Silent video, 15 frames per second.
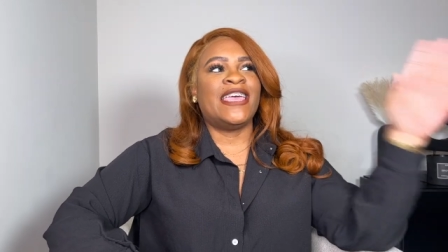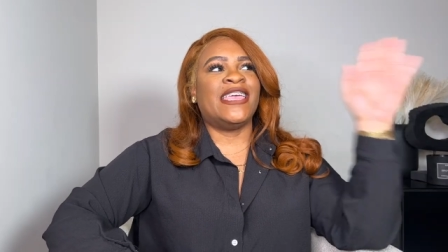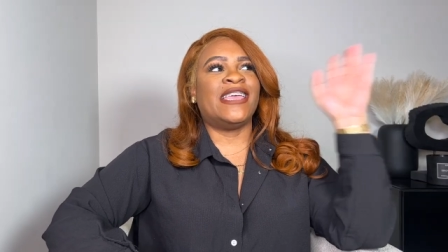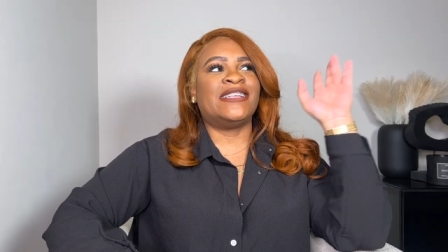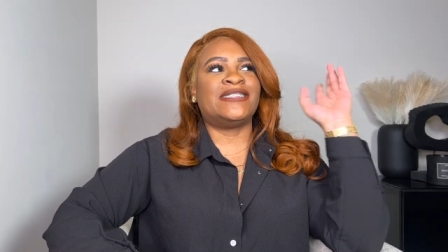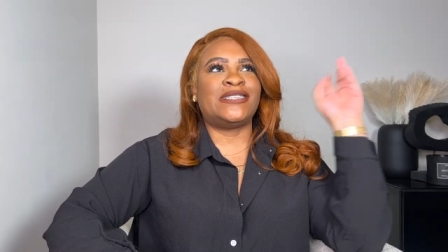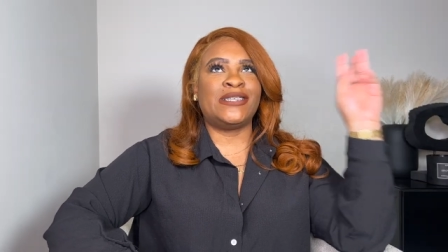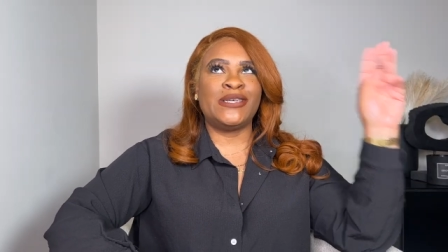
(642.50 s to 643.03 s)

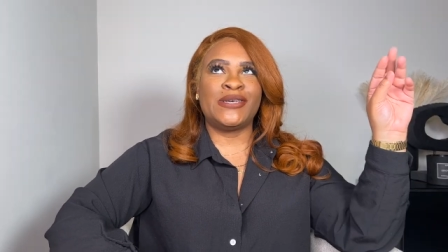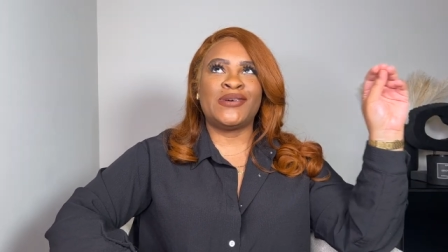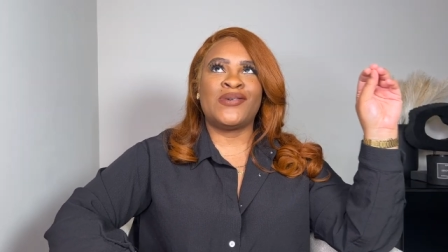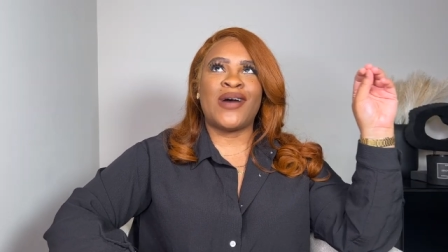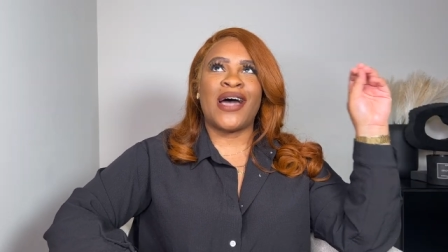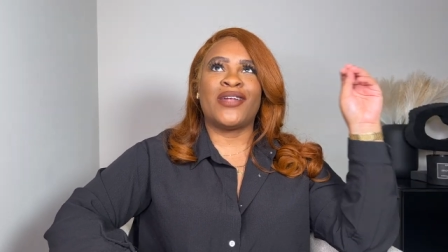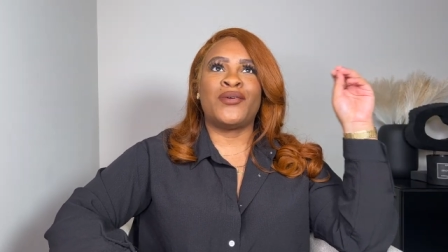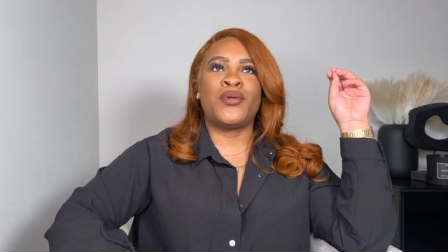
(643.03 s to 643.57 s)
until,
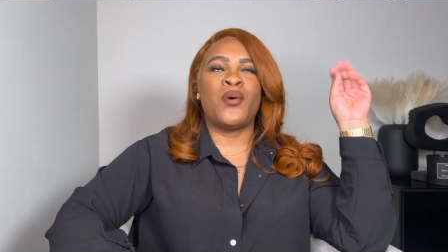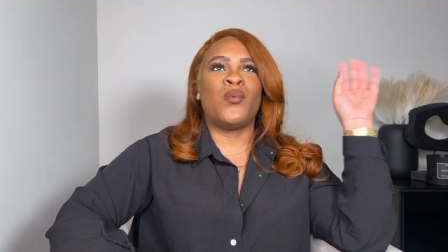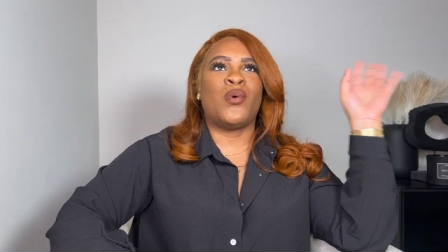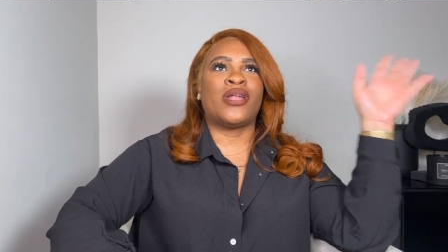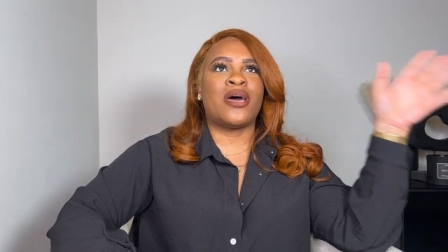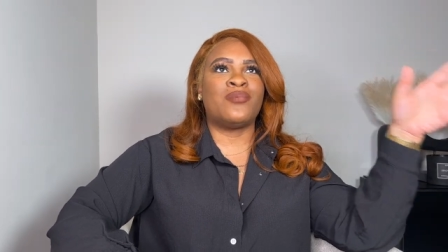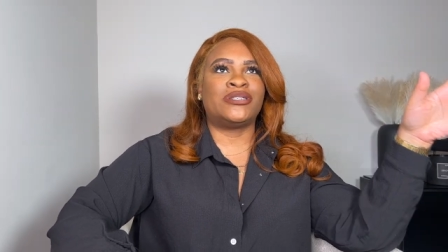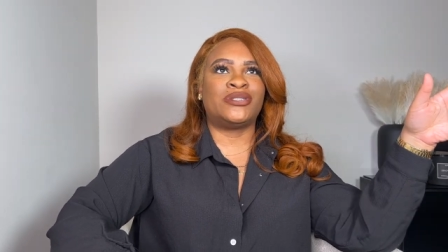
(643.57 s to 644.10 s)
I don't know
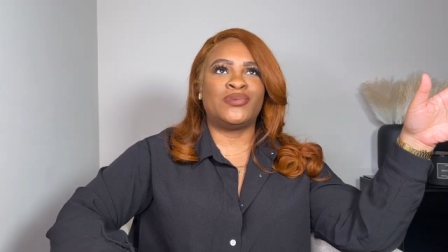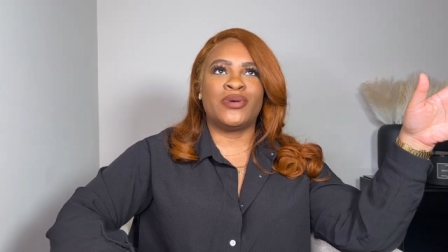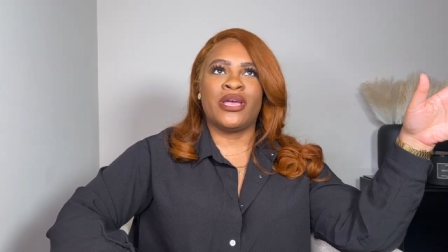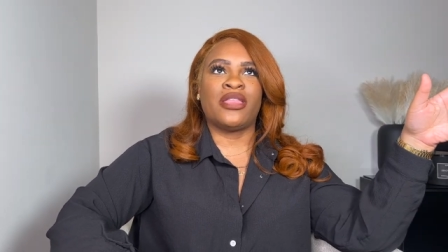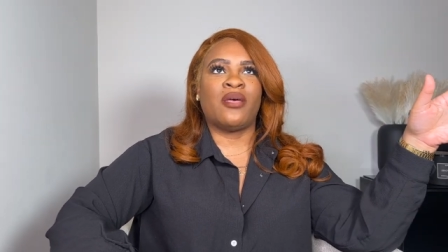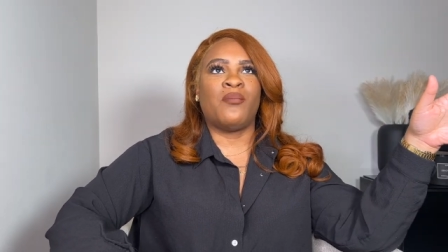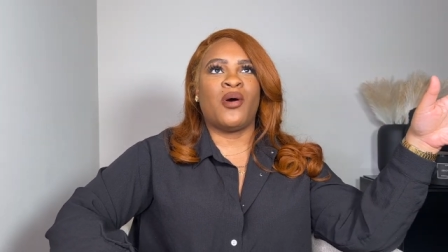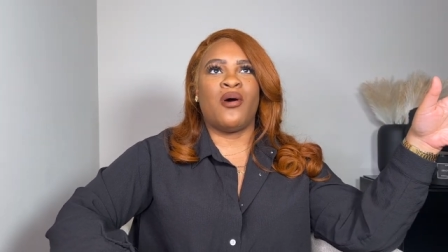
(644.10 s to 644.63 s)
what I was doing at
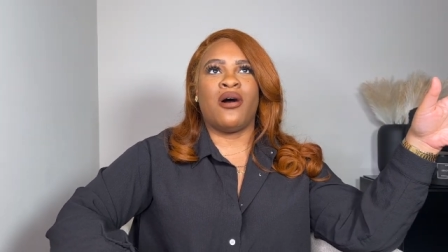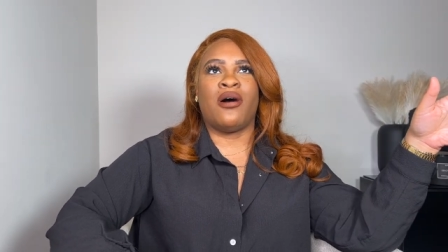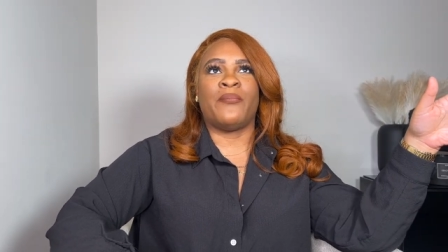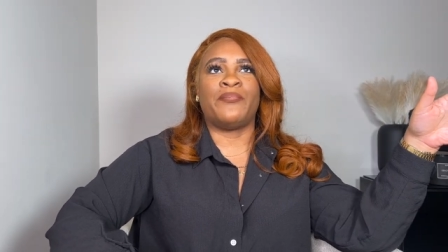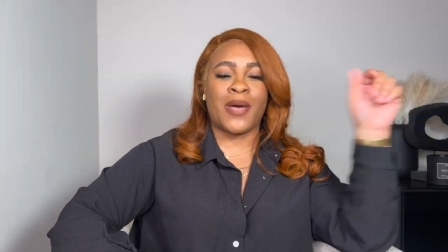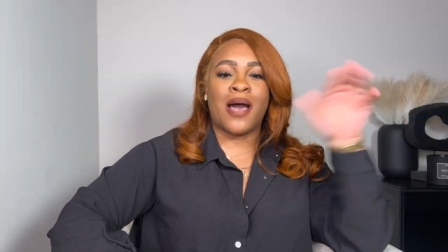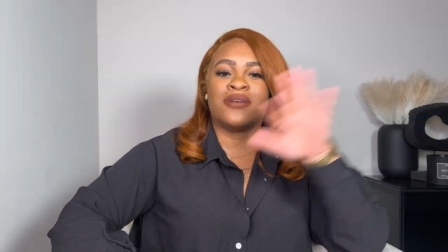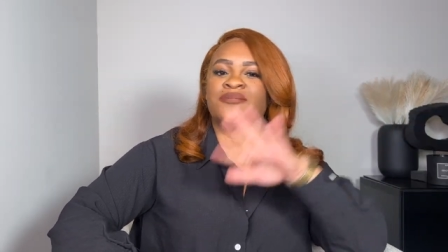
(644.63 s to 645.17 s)
the mall.
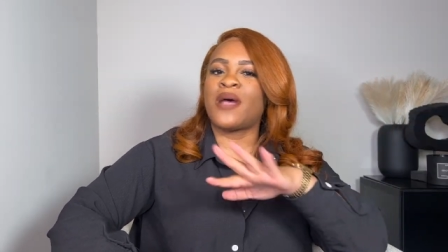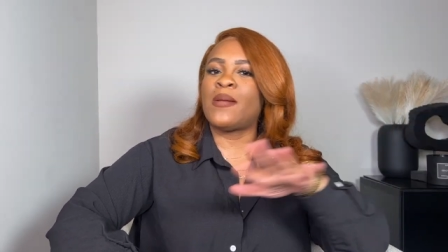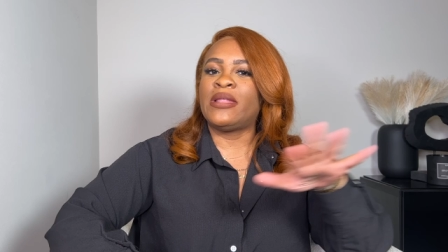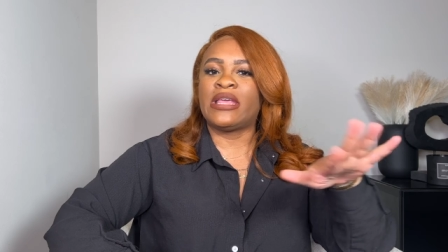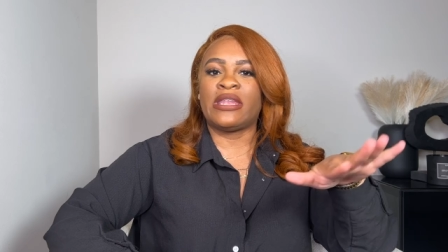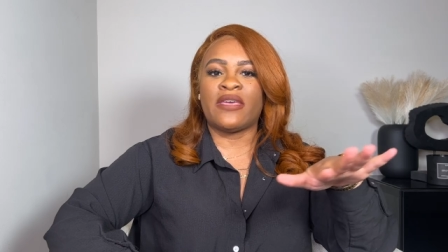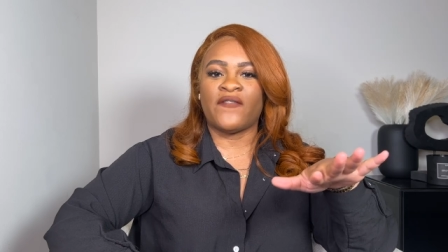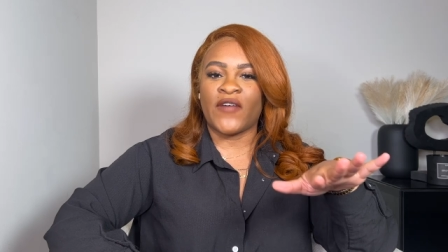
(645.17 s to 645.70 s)
I was probably
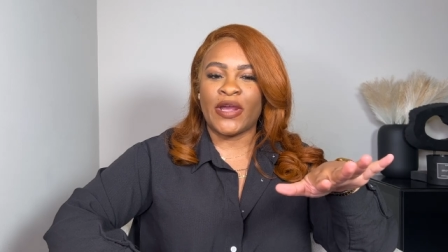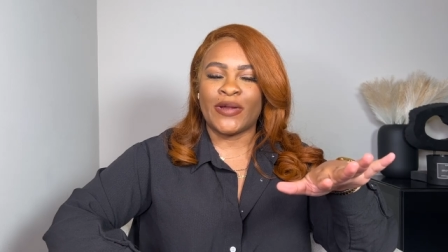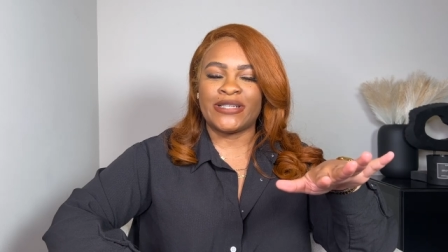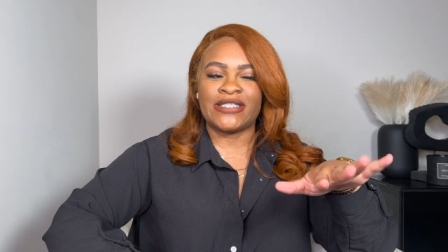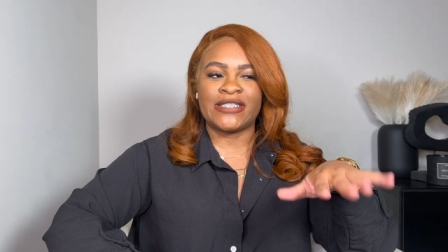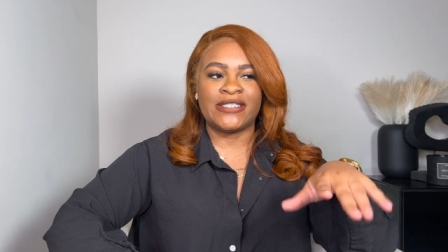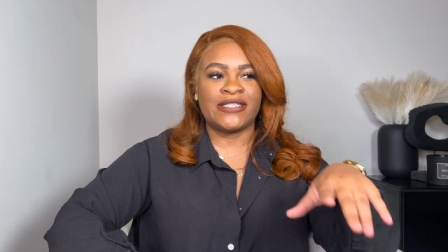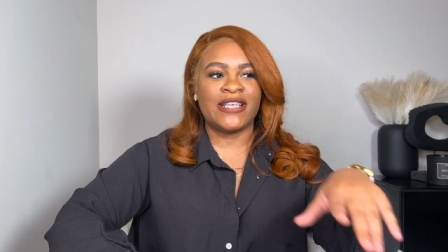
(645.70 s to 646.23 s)
looking at
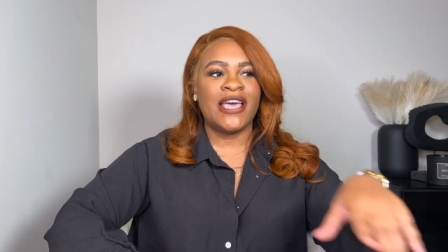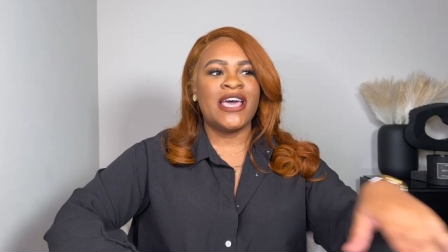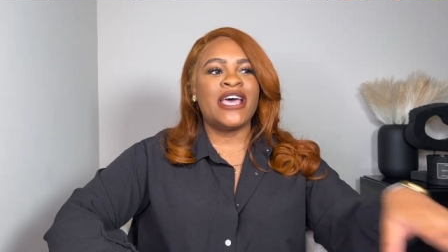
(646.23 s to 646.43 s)
fragrances.